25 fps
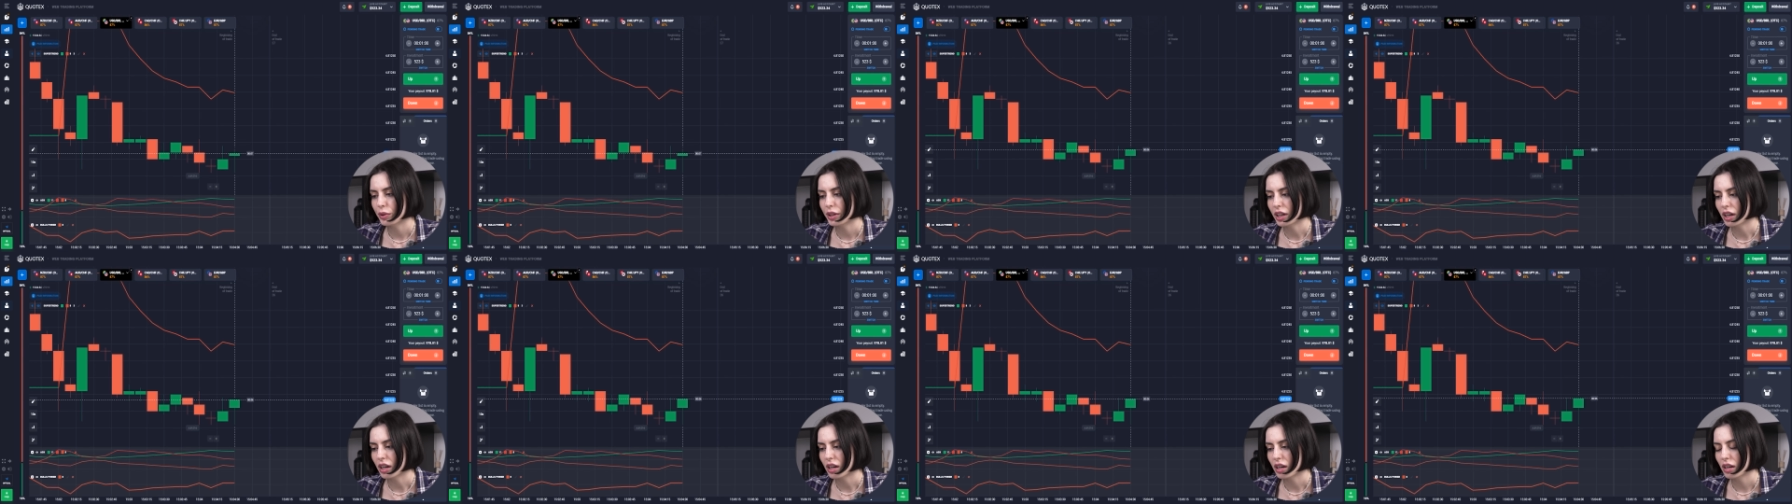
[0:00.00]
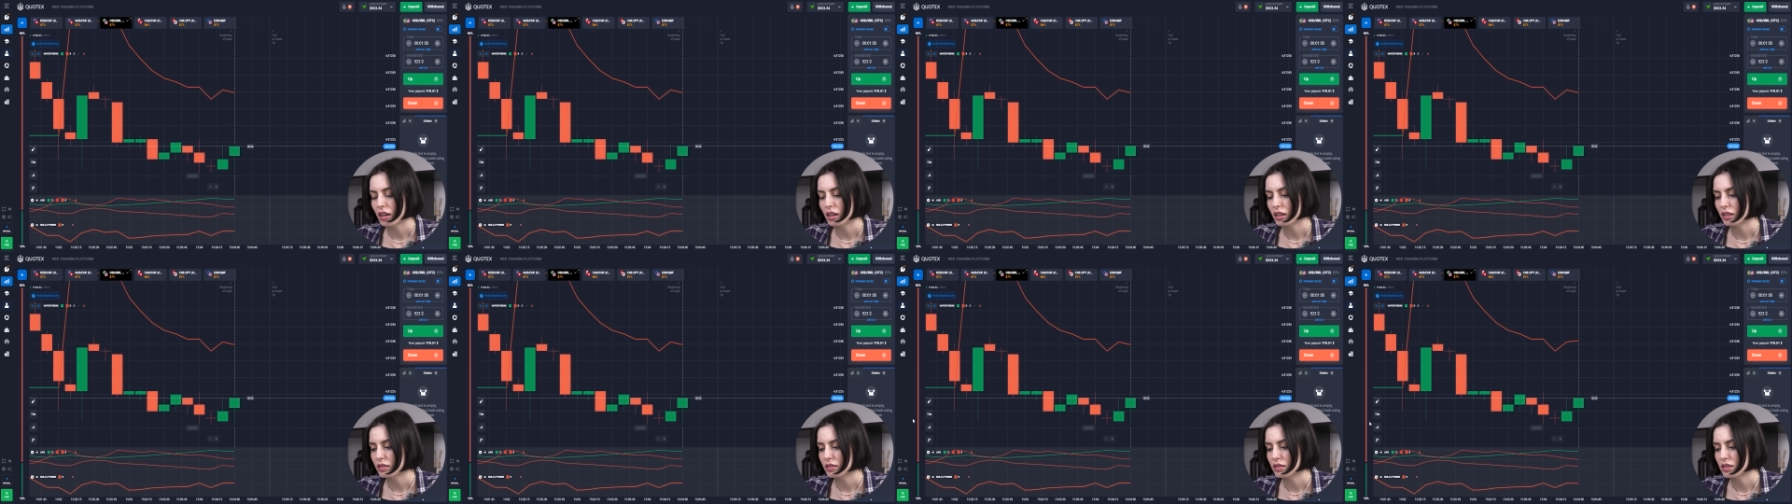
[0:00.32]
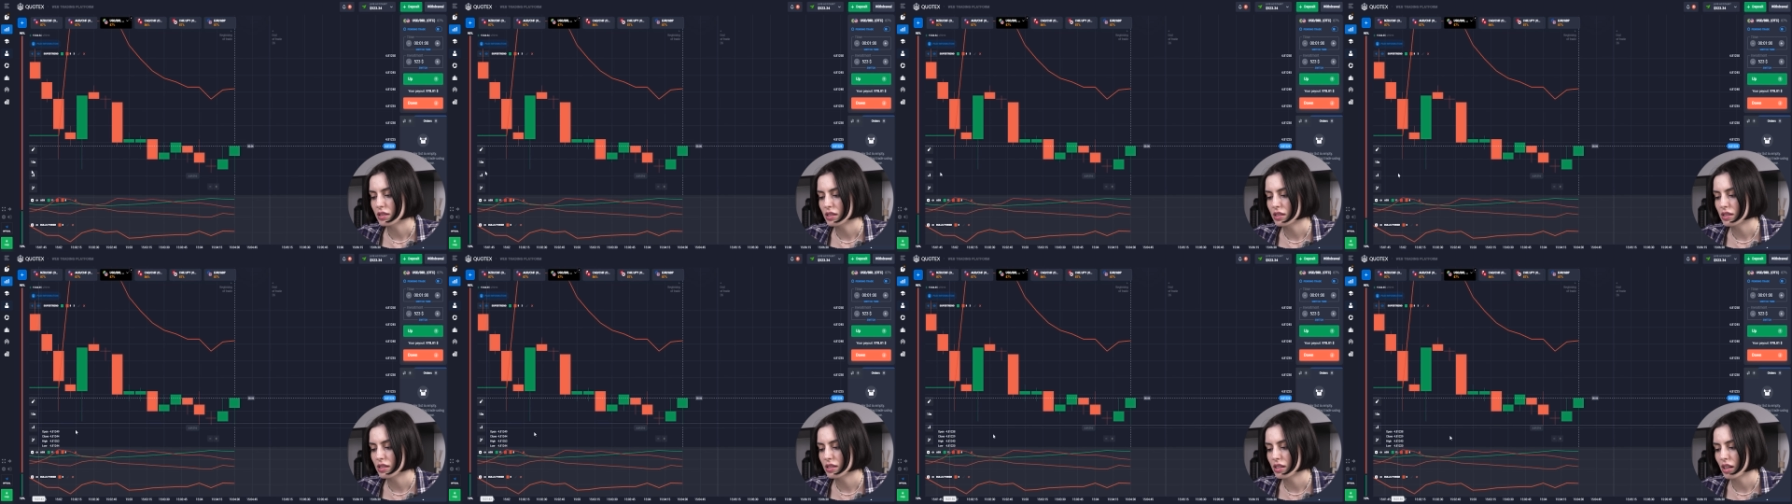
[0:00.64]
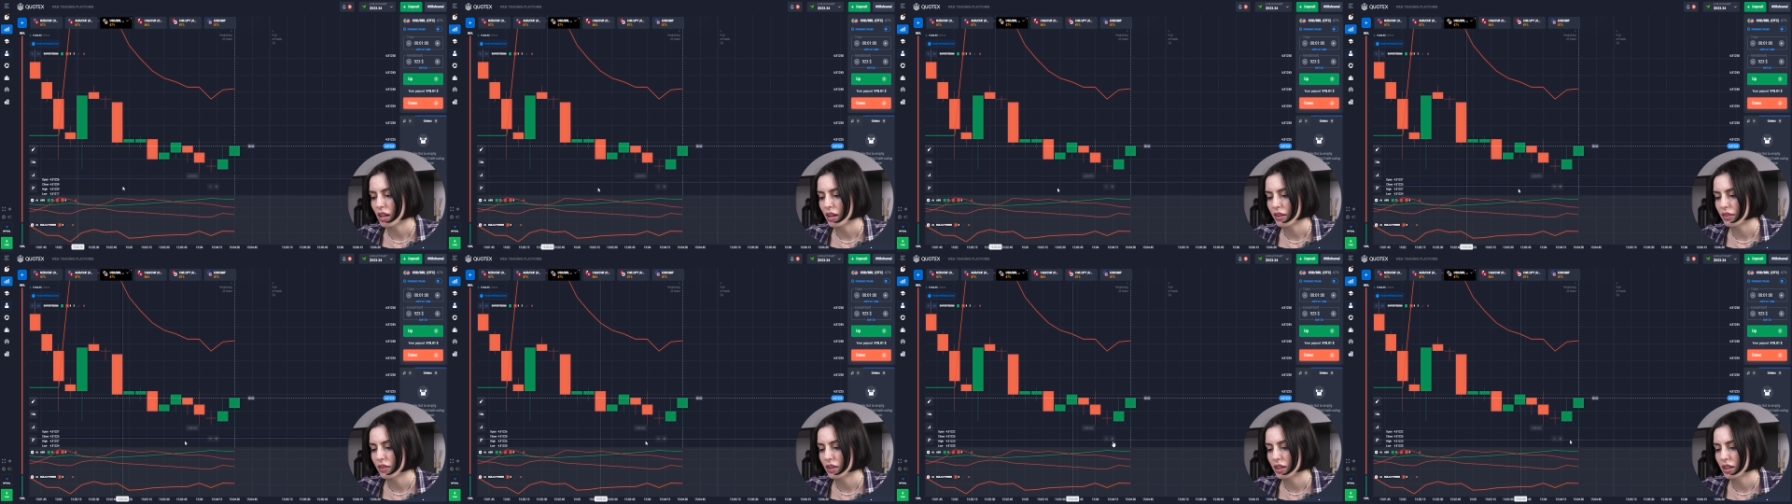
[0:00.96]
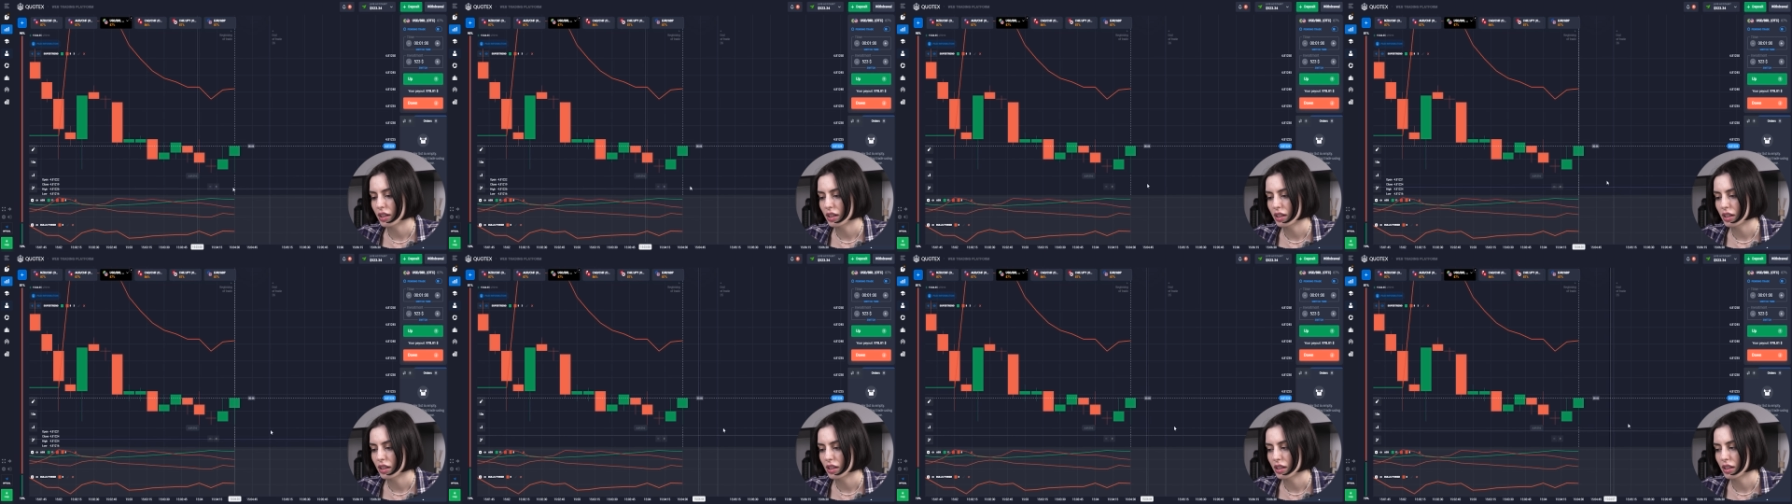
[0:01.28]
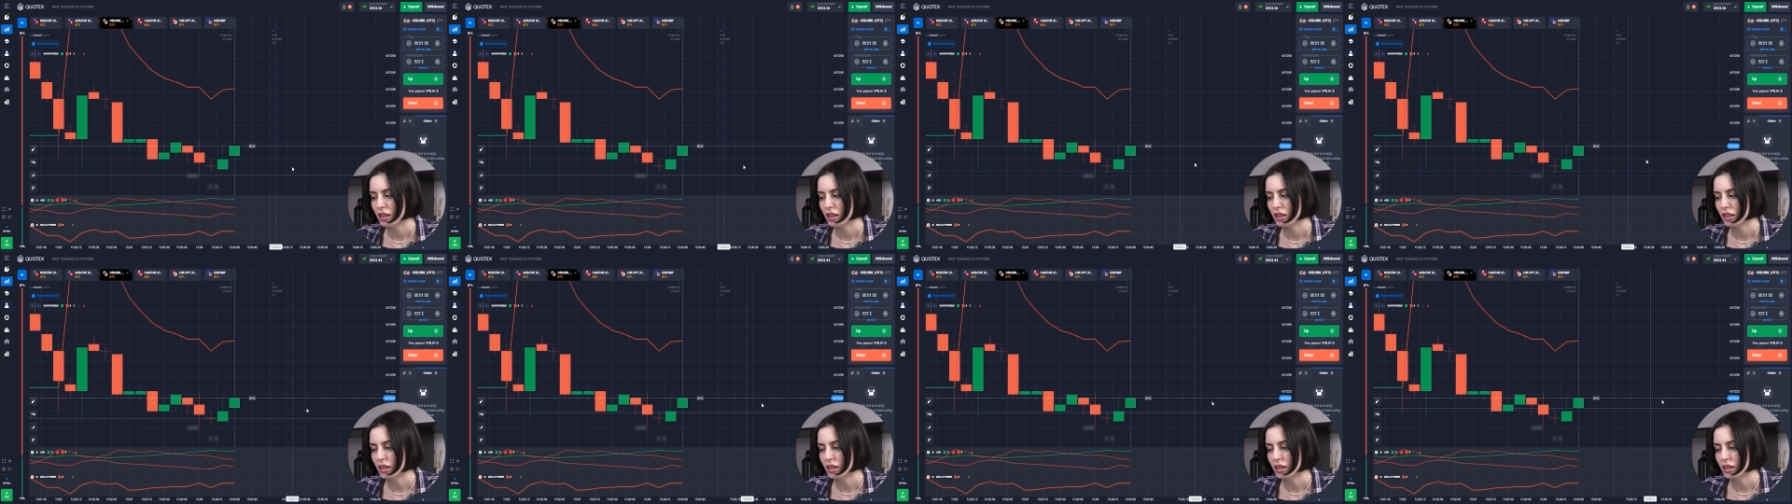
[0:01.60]
we are
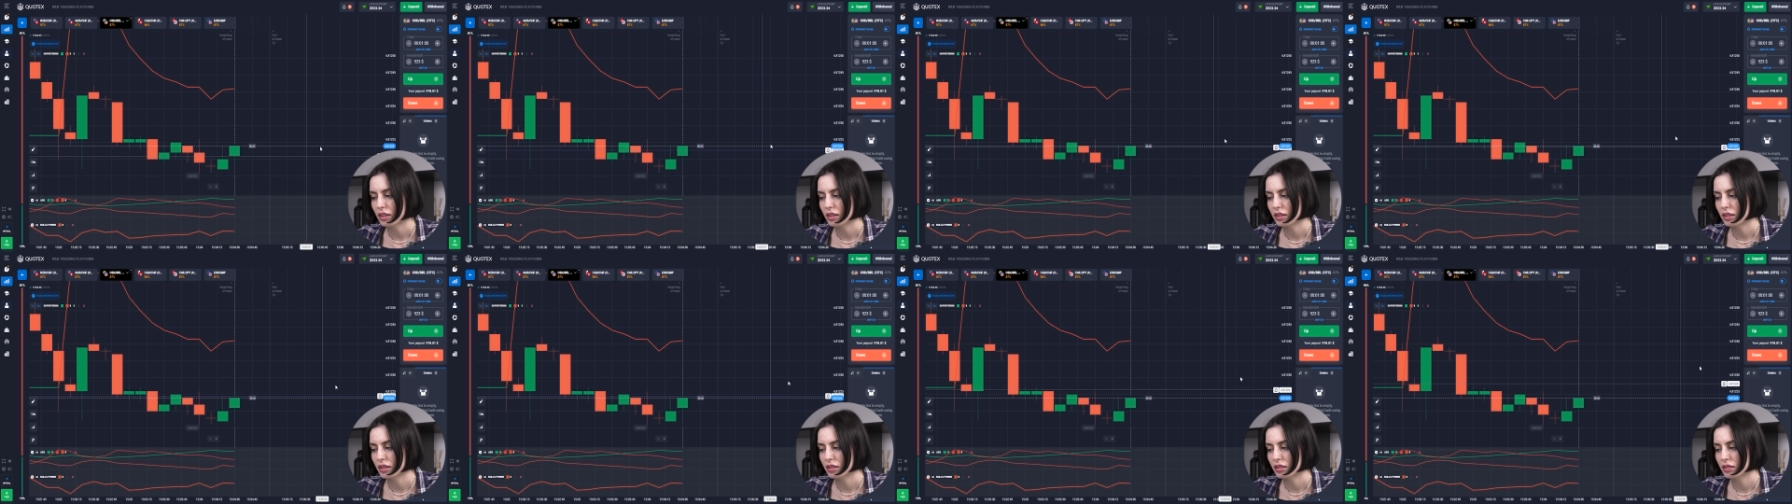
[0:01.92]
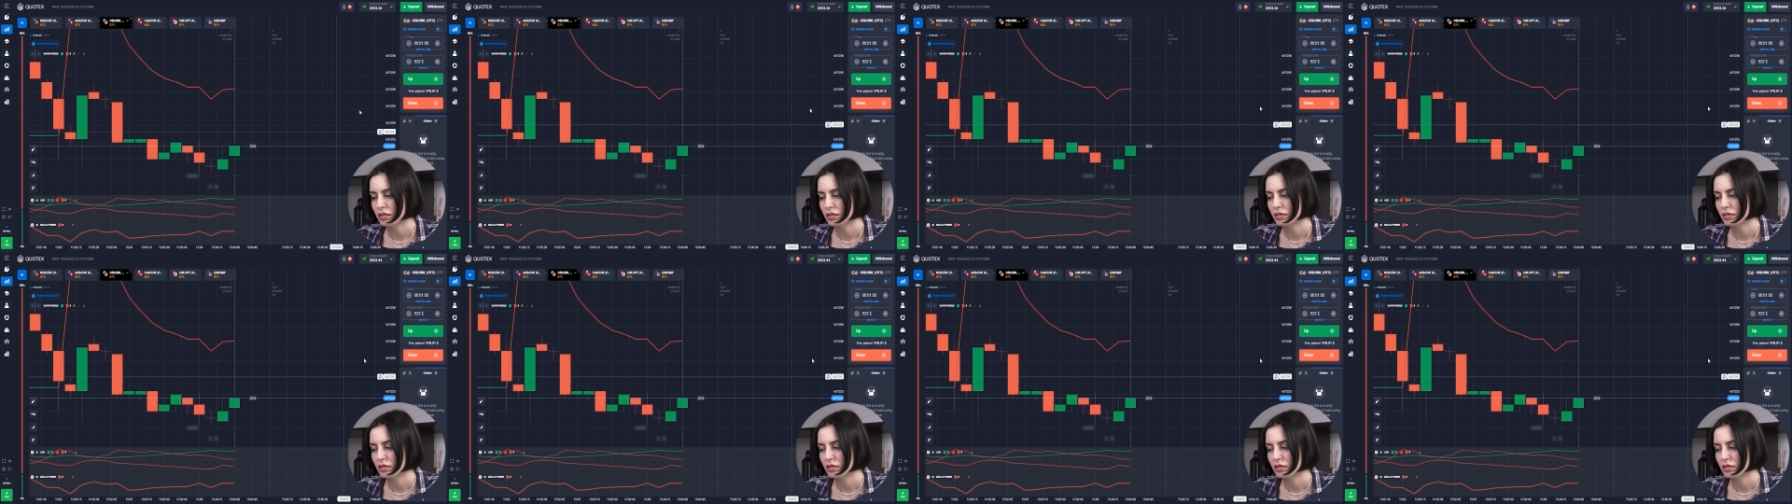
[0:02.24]
something